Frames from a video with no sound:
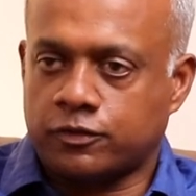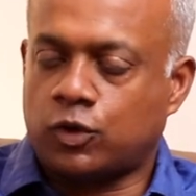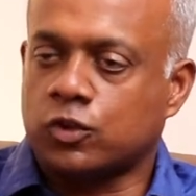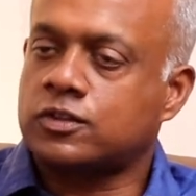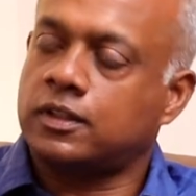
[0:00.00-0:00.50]
yes,
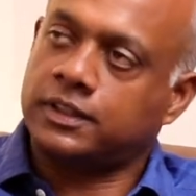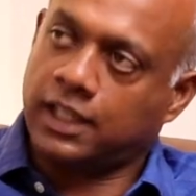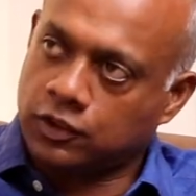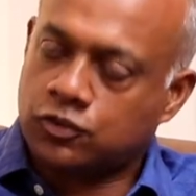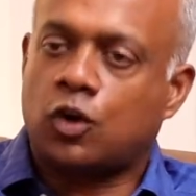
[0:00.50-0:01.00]
of course.
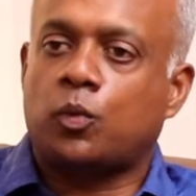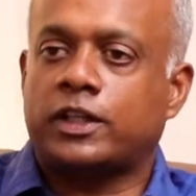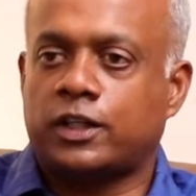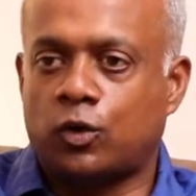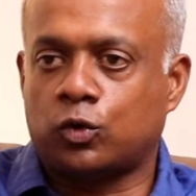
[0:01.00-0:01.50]
The other song
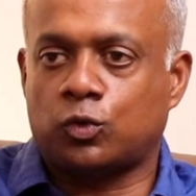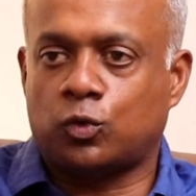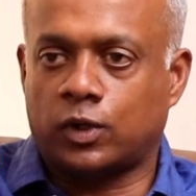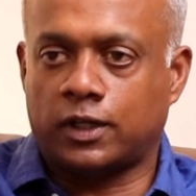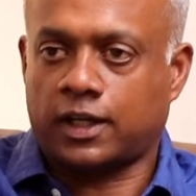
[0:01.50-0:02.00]
where they go
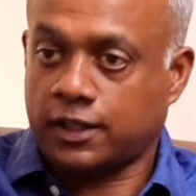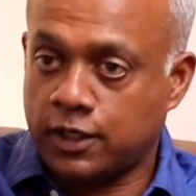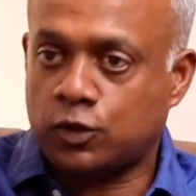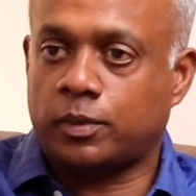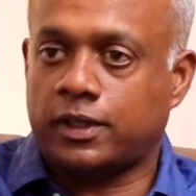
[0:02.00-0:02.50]
to
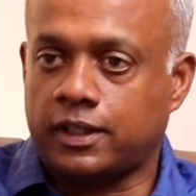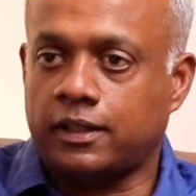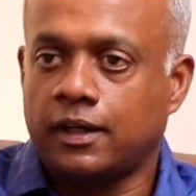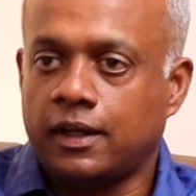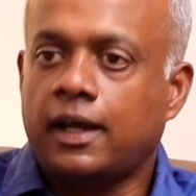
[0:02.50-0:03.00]

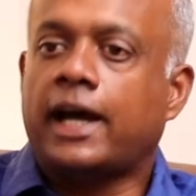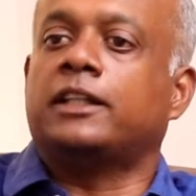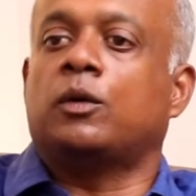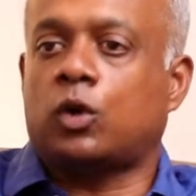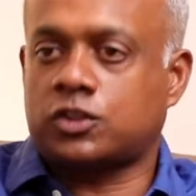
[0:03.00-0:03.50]
Kanyakumari
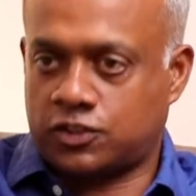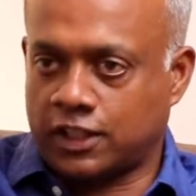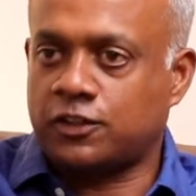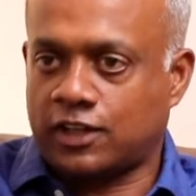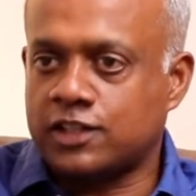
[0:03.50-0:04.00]
and they watch the
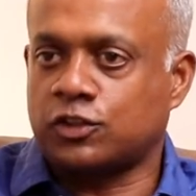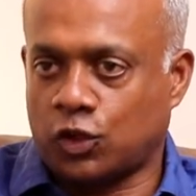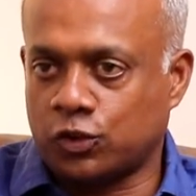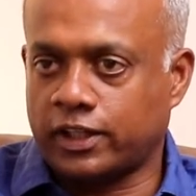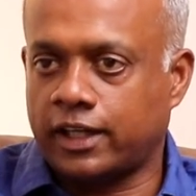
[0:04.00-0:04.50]
sunrise
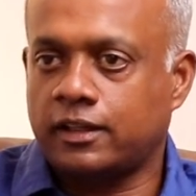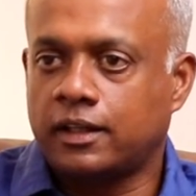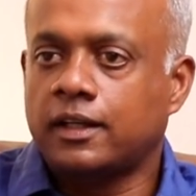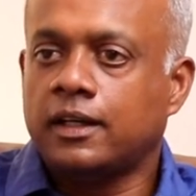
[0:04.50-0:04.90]
and all that